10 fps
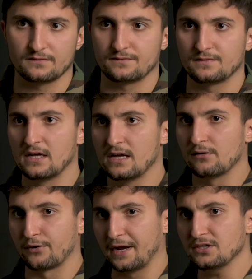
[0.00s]
of
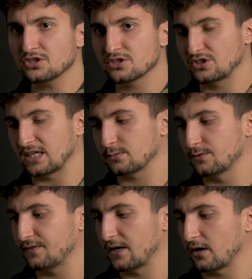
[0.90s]
range, just
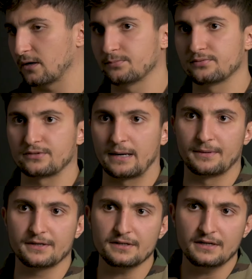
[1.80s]
with air hop
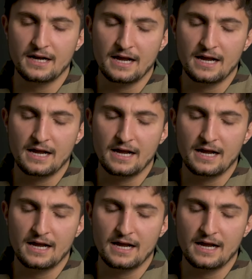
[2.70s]
rubber.